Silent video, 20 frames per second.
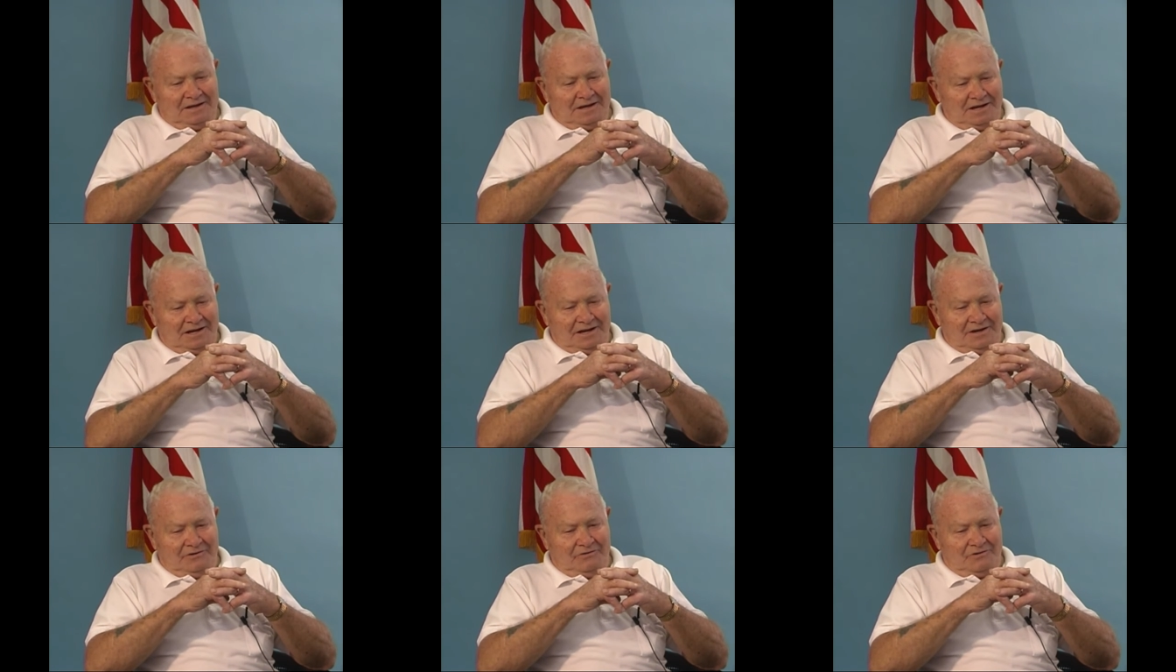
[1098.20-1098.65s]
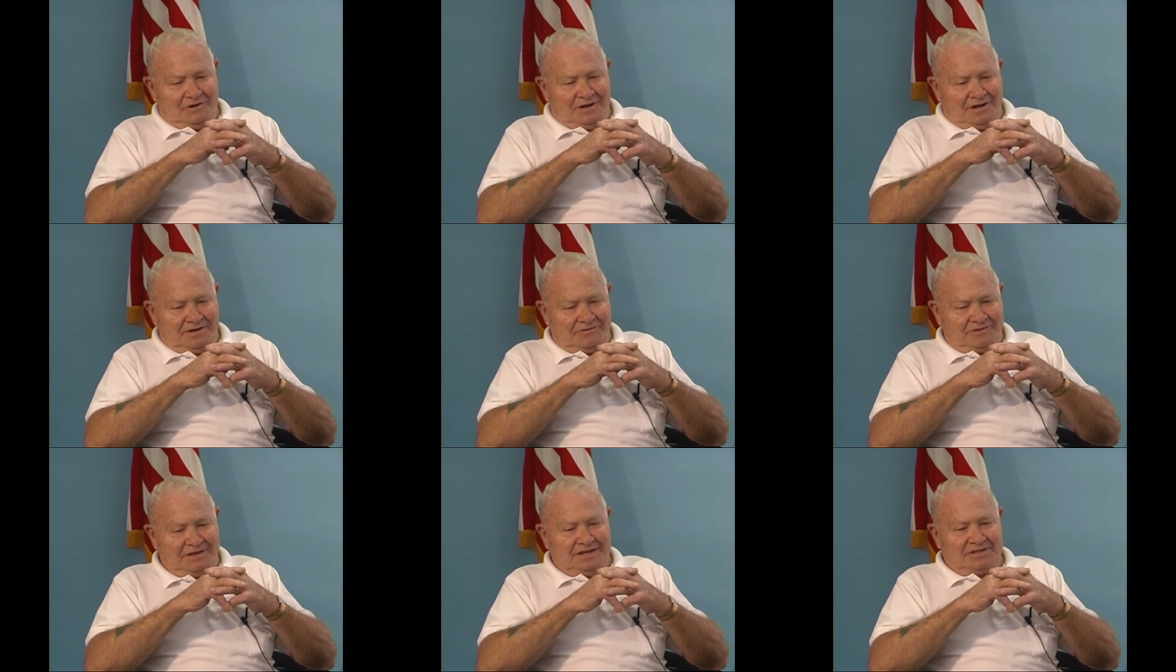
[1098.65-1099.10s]
and
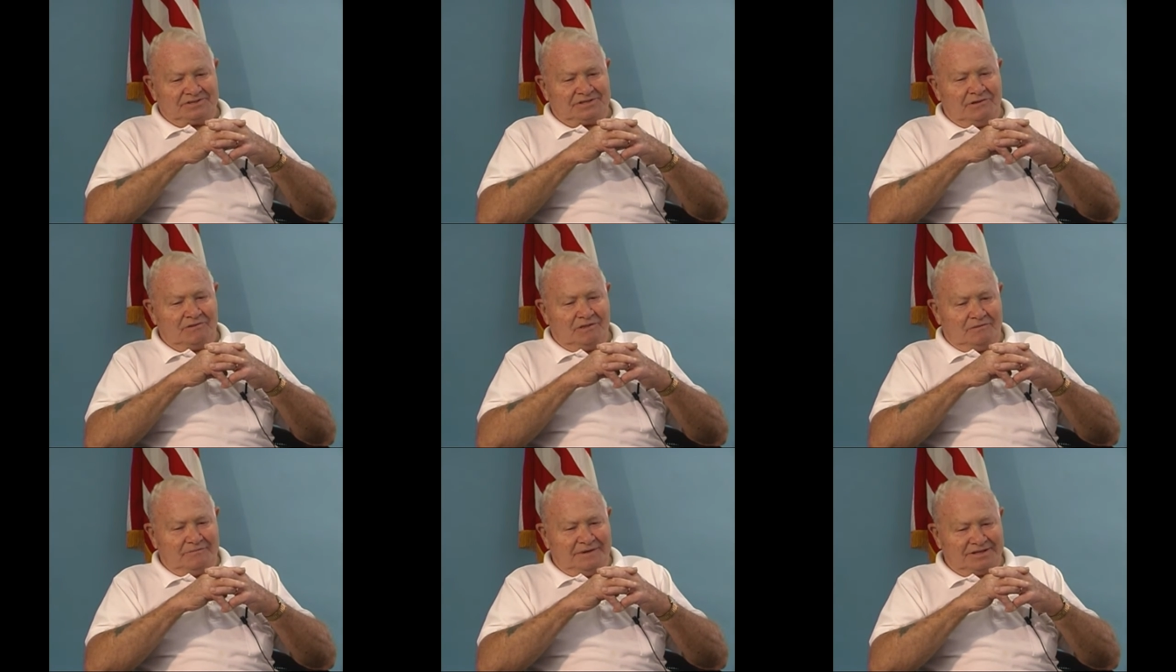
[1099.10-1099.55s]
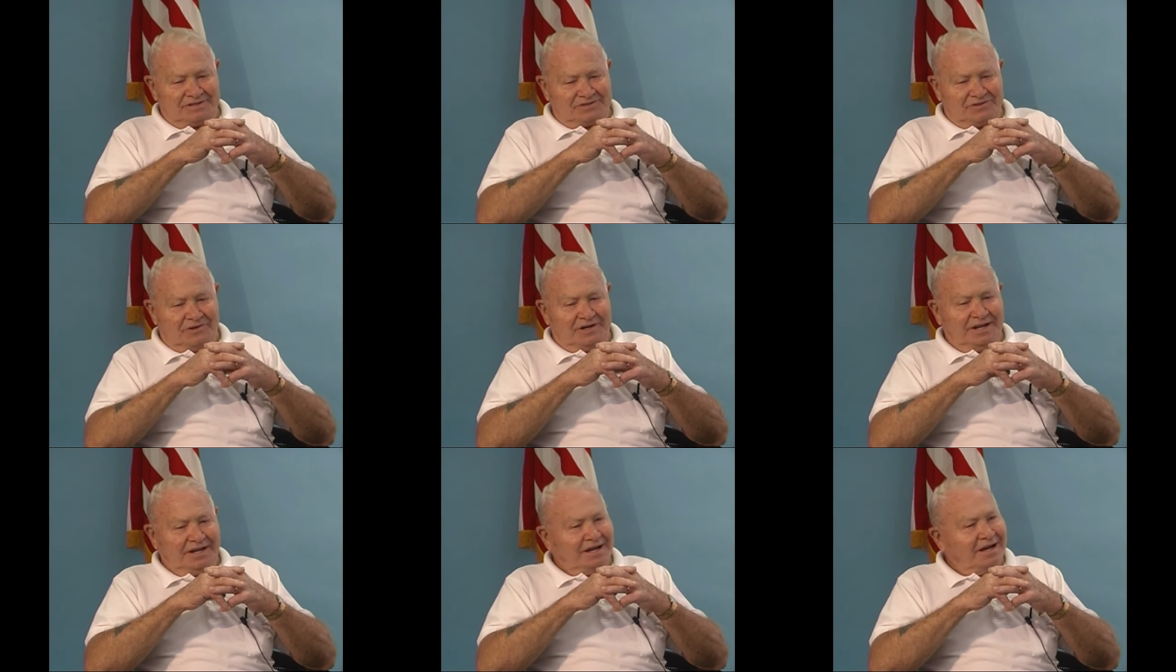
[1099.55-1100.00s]
I, I think some of the
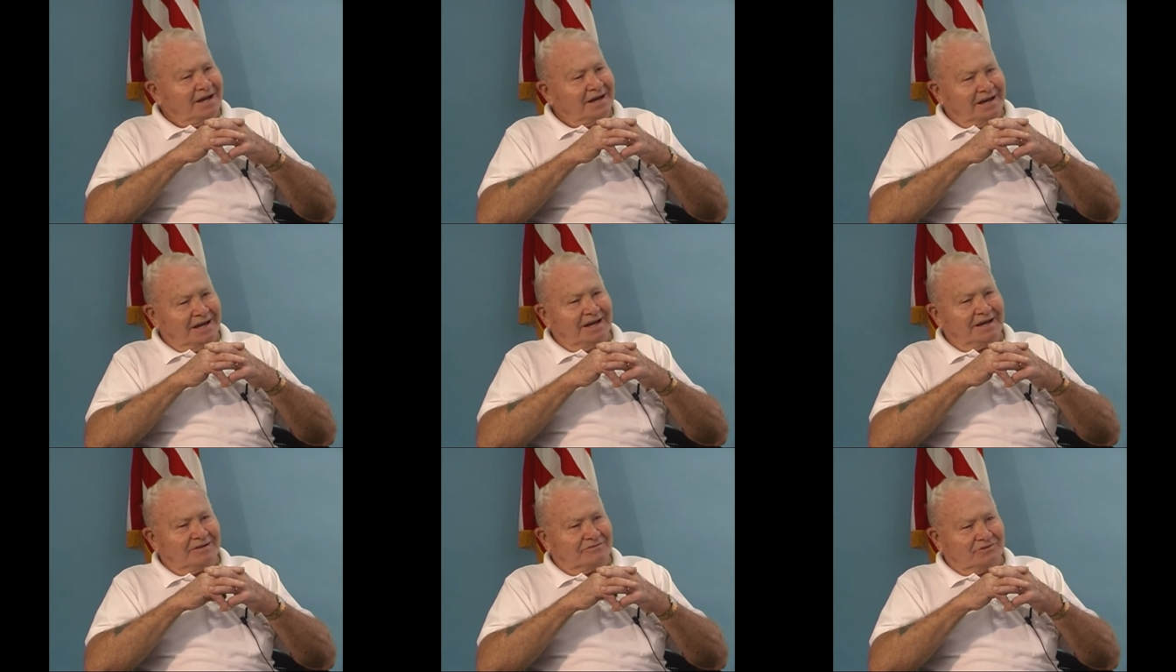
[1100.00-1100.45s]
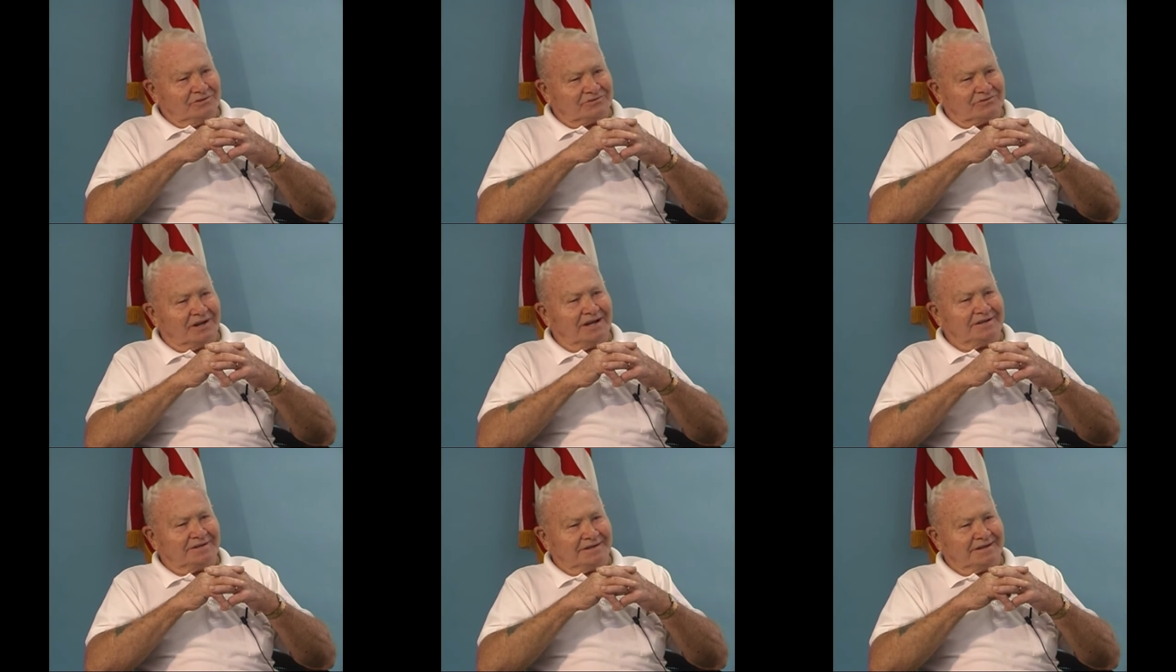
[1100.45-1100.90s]
best training I had
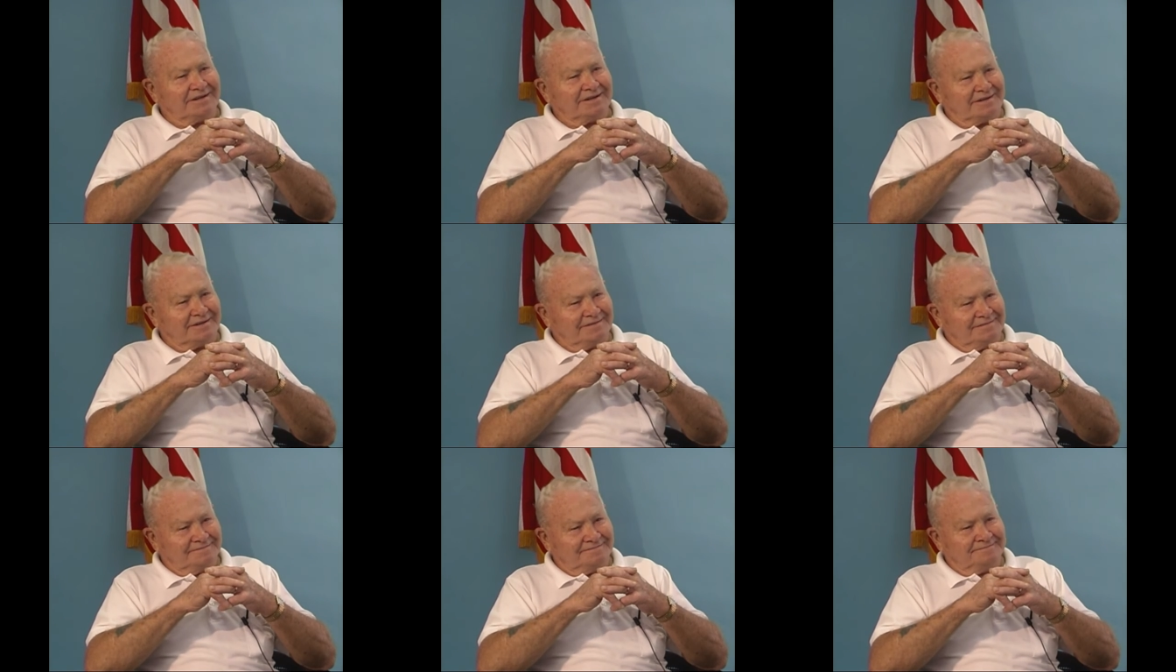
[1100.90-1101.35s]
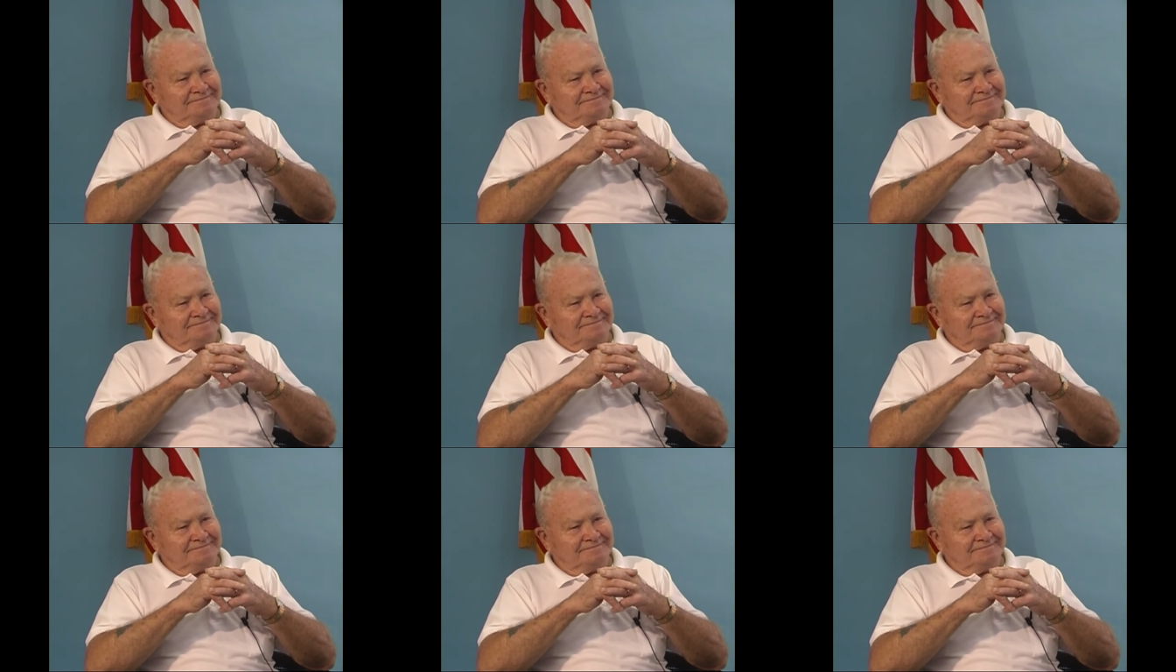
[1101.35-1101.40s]
was right there.